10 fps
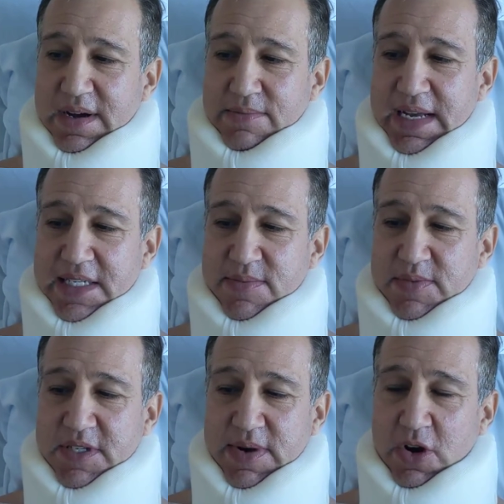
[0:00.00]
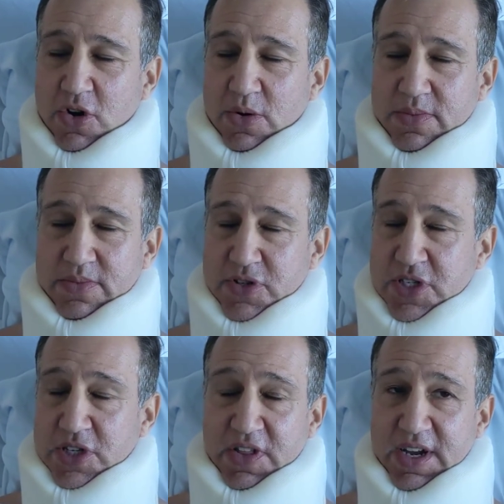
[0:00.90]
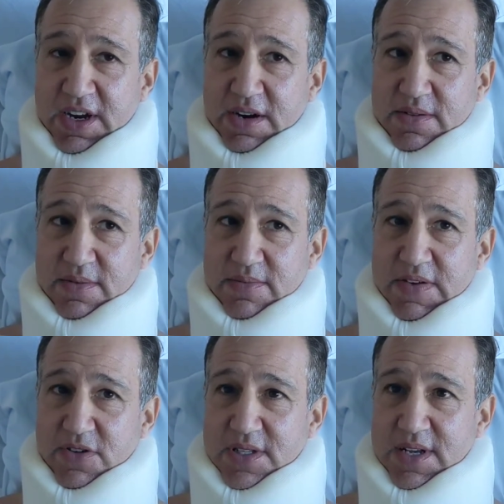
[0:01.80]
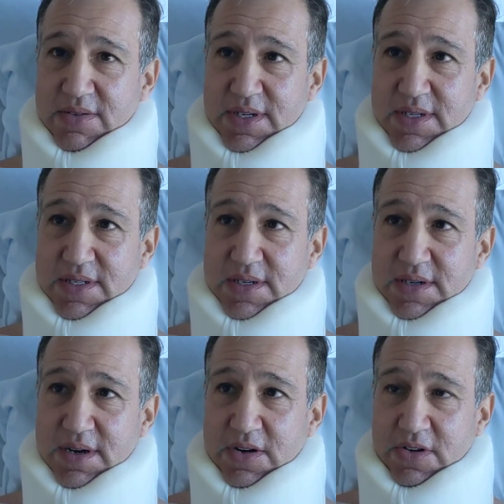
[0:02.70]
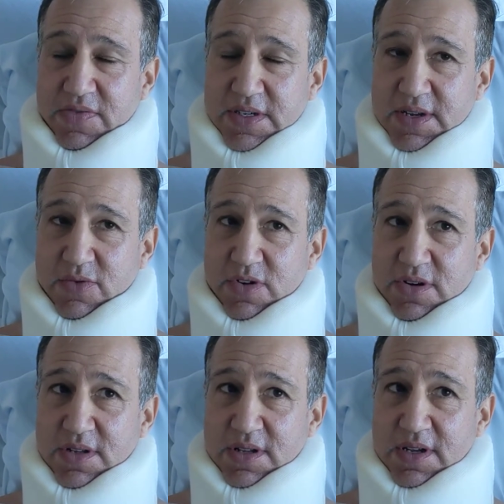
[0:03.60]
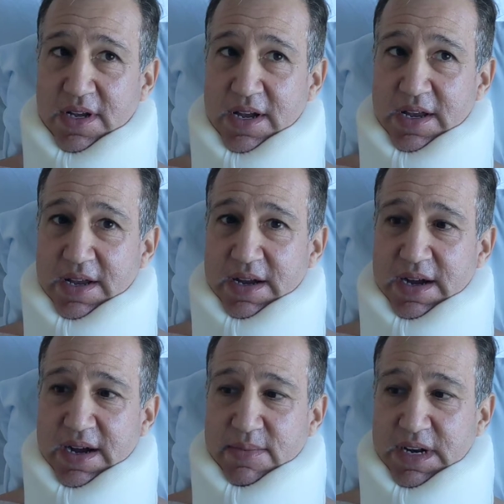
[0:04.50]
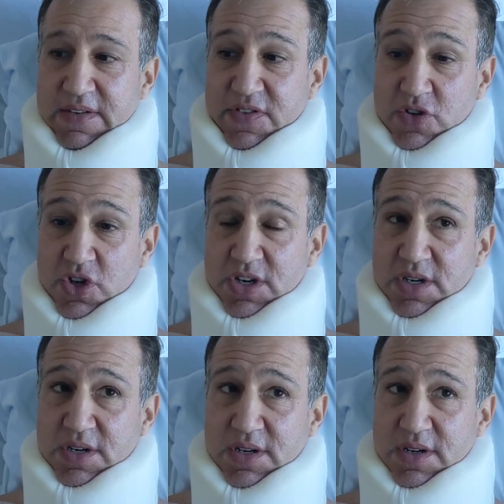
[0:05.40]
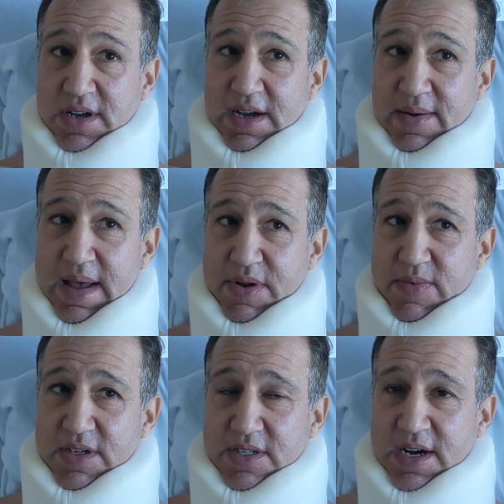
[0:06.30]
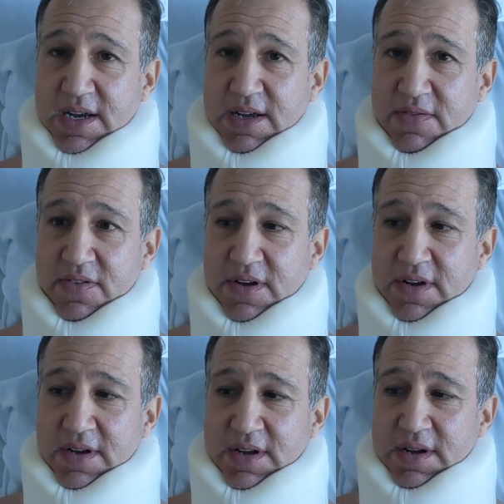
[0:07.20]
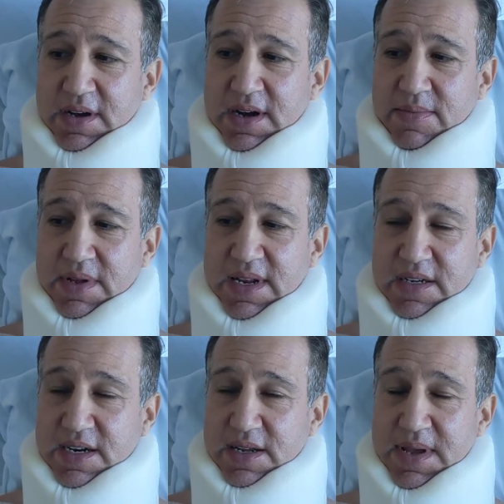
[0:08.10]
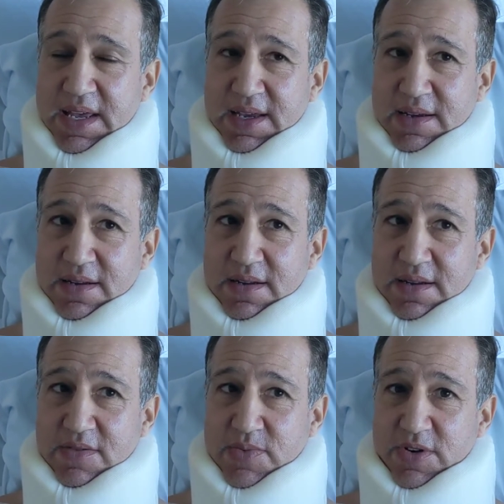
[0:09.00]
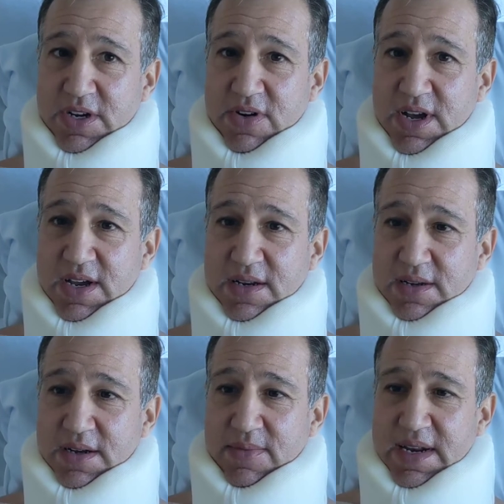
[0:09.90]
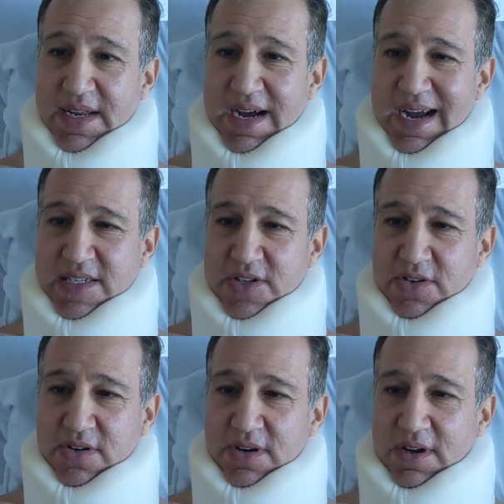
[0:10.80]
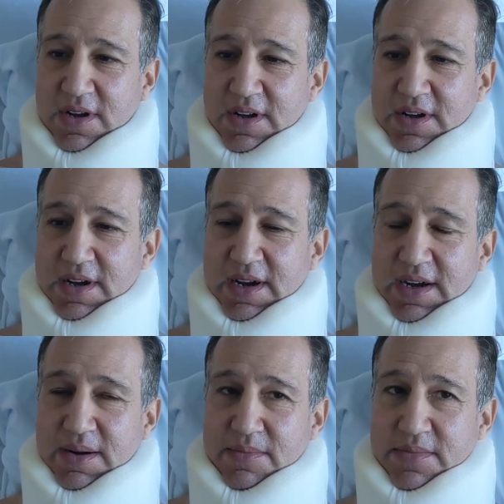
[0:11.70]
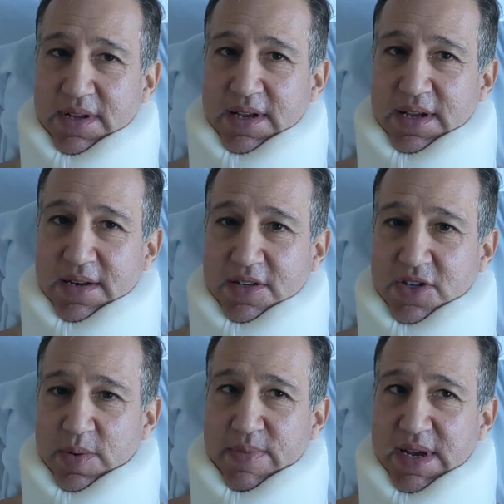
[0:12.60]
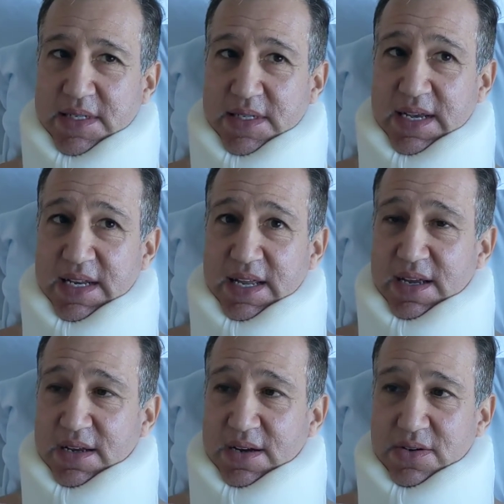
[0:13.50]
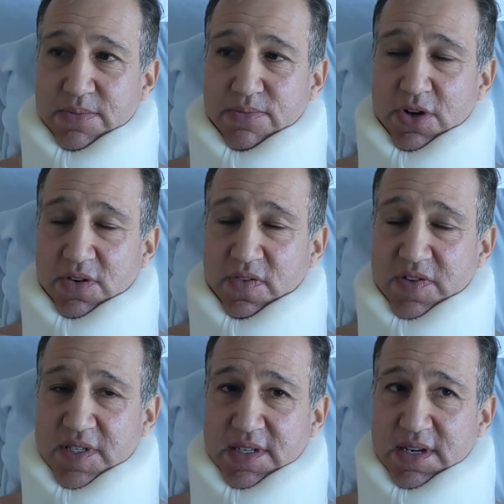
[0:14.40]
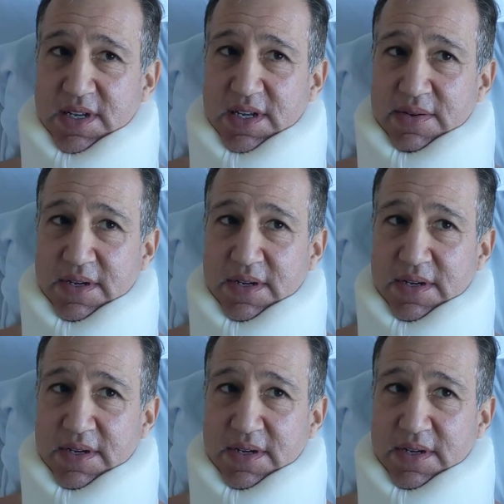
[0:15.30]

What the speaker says: my symptoms in my arm were still there. My first thought was, I don't know if this thing worked, but I feel good. I'm happy to be alive, and not a lot of pain. It was pretty great. I'm at Kaiser in Claremont Mesa, San Diego. It's a beautiful facility.